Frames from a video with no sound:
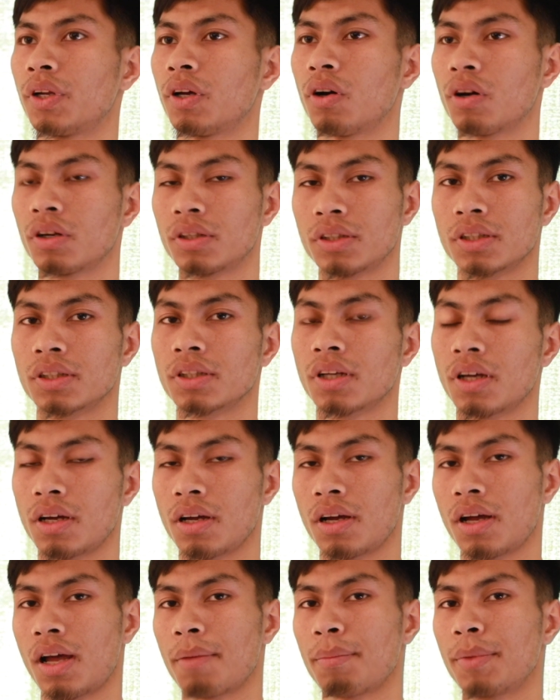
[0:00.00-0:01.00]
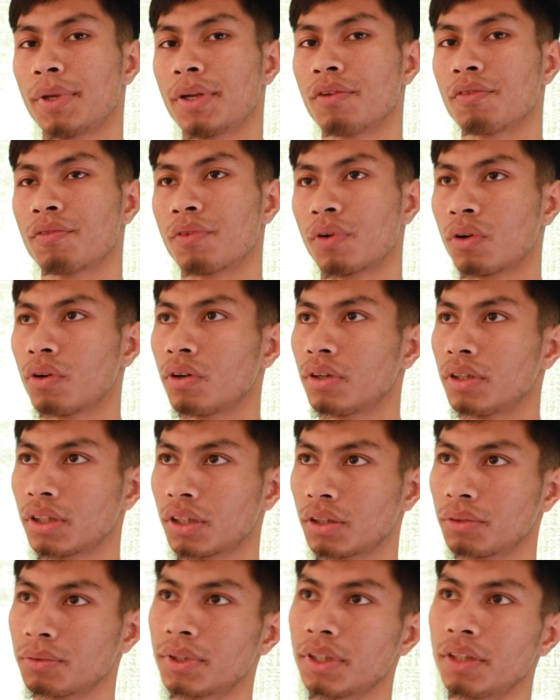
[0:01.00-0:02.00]
the other, for all the
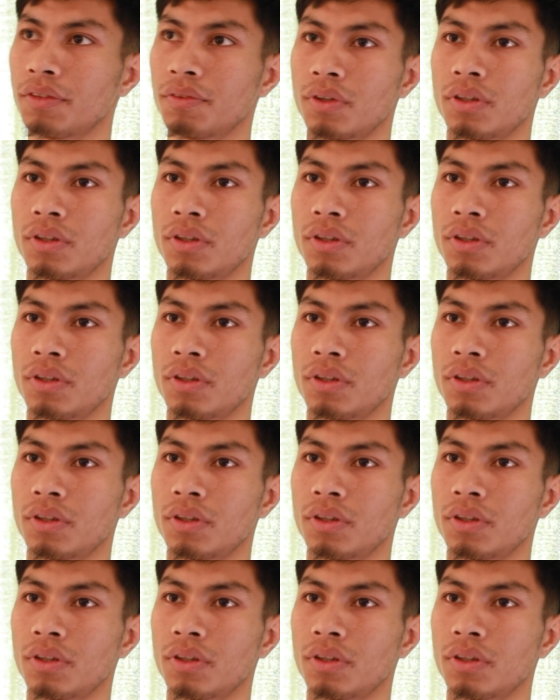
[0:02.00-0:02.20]
country,